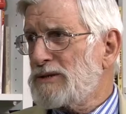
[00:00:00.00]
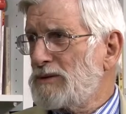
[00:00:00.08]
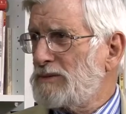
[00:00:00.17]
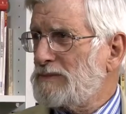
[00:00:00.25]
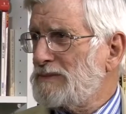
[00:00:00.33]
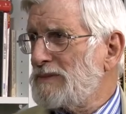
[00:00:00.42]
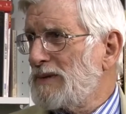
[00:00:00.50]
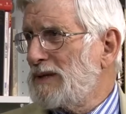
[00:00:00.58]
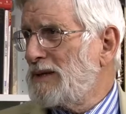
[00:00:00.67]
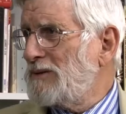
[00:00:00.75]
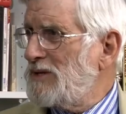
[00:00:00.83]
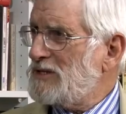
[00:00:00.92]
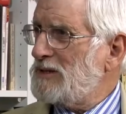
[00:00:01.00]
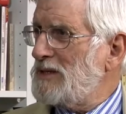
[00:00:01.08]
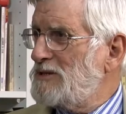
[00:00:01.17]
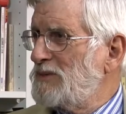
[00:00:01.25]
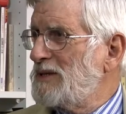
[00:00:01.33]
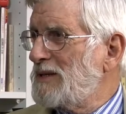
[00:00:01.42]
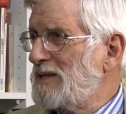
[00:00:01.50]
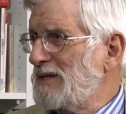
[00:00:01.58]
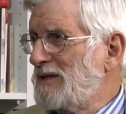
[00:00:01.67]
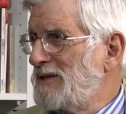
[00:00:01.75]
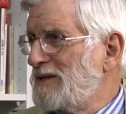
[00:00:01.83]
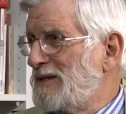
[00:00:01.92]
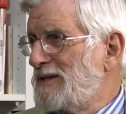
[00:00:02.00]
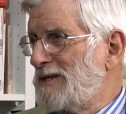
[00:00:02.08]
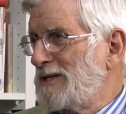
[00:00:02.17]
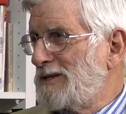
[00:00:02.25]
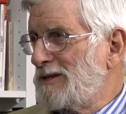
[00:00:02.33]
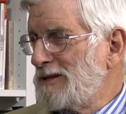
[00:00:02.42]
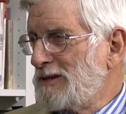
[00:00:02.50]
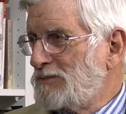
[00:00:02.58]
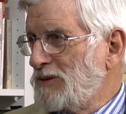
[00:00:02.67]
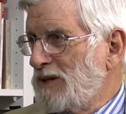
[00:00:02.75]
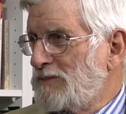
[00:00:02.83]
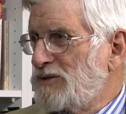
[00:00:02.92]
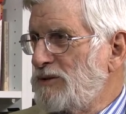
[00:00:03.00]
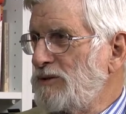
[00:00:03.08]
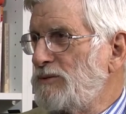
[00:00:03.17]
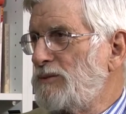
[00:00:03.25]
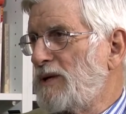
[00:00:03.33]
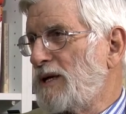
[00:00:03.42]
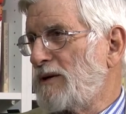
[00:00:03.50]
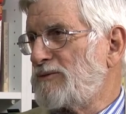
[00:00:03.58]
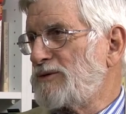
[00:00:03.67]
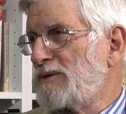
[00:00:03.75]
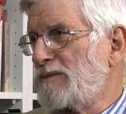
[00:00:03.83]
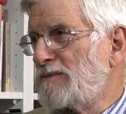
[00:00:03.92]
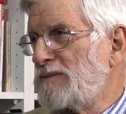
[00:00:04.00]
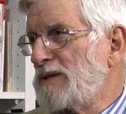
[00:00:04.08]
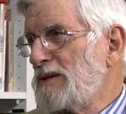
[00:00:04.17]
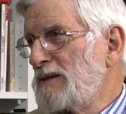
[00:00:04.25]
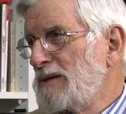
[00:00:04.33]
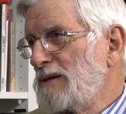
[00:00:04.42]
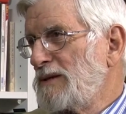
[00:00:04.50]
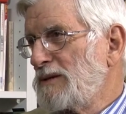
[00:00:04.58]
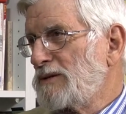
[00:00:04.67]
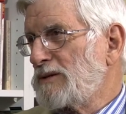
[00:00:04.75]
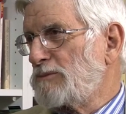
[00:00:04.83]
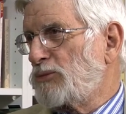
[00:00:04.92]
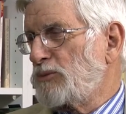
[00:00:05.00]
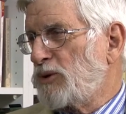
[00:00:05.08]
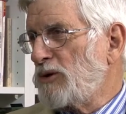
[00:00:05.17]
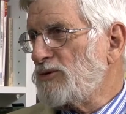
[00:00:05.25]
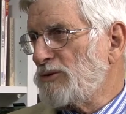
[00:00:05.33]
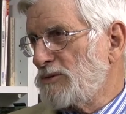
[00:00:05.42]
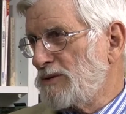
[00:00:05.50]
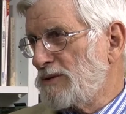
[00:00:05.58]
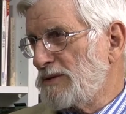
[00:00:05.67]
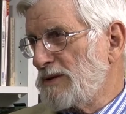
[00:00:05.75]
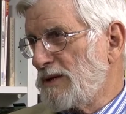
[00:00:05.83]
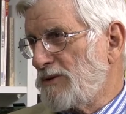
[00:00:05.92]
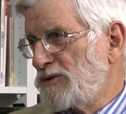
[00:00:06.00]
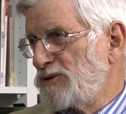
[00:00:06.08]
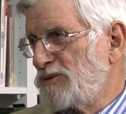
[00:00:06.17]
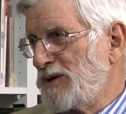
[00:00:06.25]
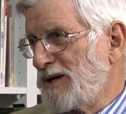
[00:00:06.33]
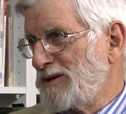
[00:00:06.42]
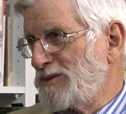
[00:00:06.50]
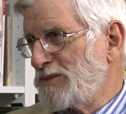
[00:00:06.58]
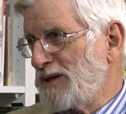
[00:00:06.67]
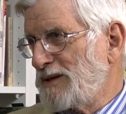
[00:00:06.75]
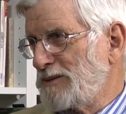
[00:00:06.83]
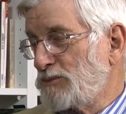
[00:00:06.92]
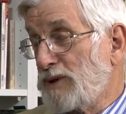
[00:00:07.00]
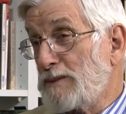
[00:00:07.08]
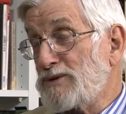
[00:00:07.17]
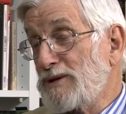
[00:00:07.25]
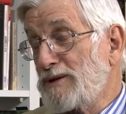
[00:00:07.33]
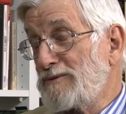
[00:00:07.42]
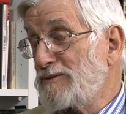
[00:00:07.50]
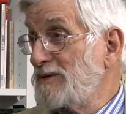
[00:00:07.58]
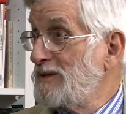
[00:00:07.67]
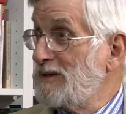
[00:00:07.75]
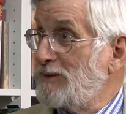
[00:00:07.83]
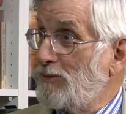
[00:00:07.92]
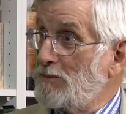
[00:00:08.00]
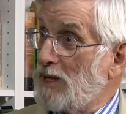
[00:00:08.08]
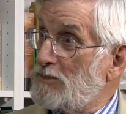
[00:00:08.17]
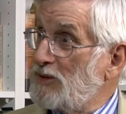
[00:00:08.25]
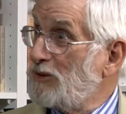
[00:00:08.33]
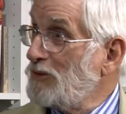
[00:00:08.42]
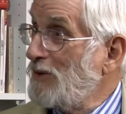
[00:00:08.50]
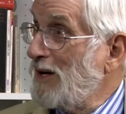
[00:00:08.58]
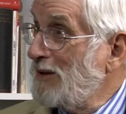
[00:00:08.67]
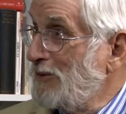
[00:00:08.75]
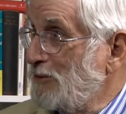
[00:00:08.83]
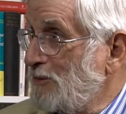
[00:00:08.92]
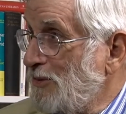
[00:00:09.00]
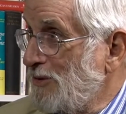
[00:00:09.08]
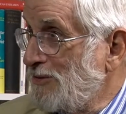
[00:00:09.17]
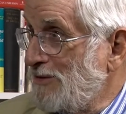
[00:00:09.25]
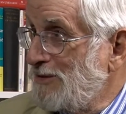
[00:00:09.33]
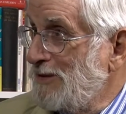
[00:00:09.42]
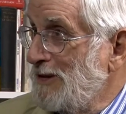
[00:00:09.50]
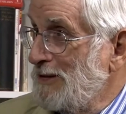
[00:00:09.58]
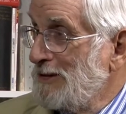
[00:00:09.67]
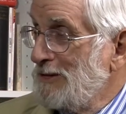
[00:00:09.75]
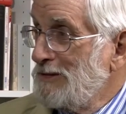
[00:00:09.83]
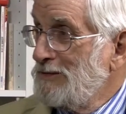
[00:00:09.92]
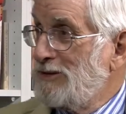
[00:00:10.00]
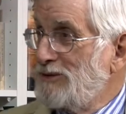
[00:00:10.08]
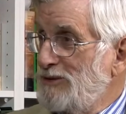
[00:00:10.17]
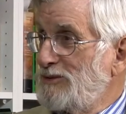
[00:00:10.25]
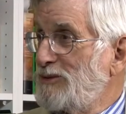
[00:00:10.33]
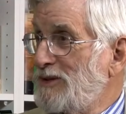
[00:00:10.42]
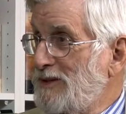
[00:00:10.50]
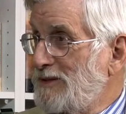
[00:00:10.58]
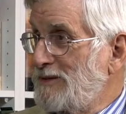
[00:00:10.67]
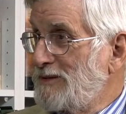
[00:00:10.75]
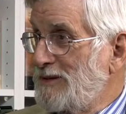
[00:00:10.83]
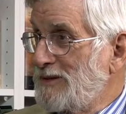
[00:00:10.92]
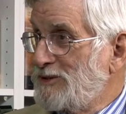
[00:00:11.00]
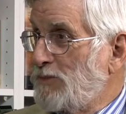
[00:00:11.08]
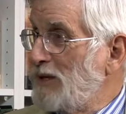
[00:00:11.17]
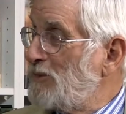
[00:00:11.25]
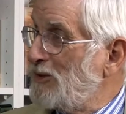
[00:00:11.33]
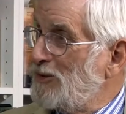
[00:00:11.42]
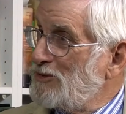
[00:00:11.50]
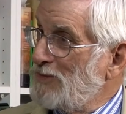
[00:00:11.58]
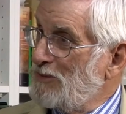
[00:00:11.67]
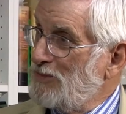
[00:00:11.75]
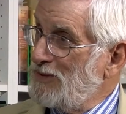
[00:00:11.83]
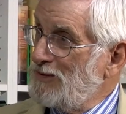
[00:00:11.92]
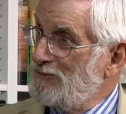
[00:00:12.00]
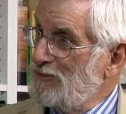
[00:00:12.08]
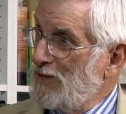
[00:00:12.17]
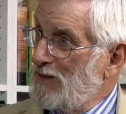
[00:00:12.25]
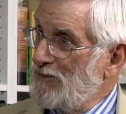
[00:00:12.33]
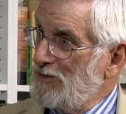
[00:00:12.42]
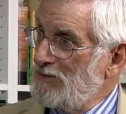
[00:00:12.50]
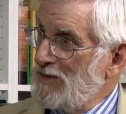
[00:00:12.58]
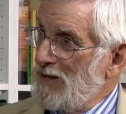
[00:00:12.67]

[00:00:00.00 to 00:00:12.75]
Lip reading: So this leads me to think that perhaps you have some proposals that you would like to make, and perhaps they're even what might be called radical proposals. Could you explain what those might be if you have them?